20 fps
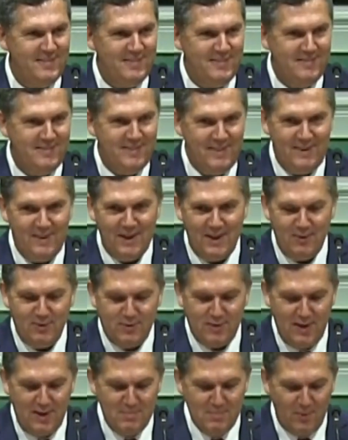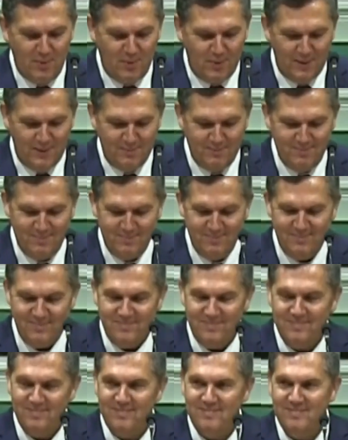need I say more?
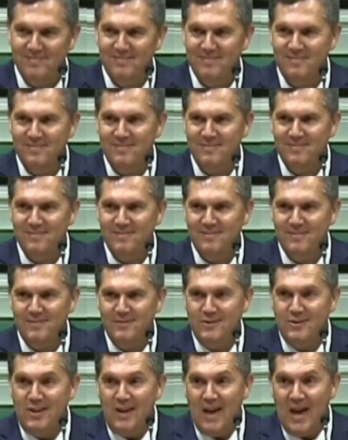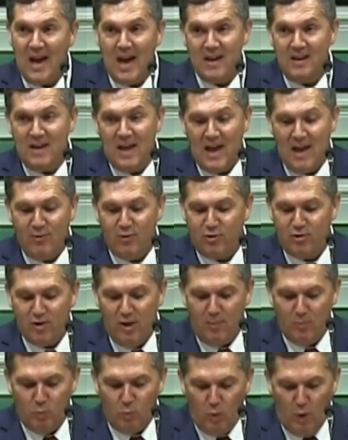She had to have
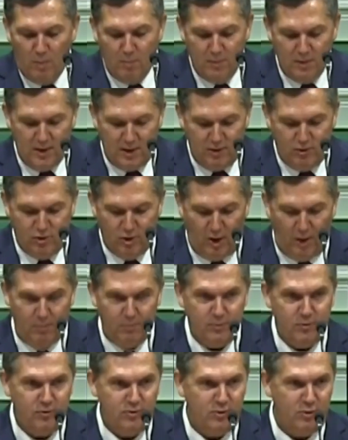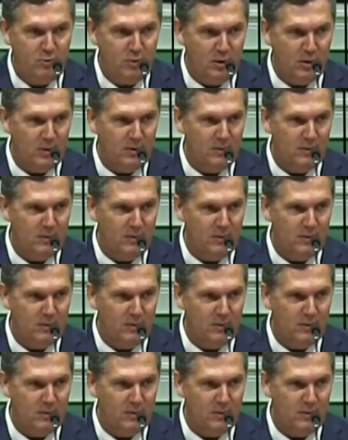some womanly charms to her.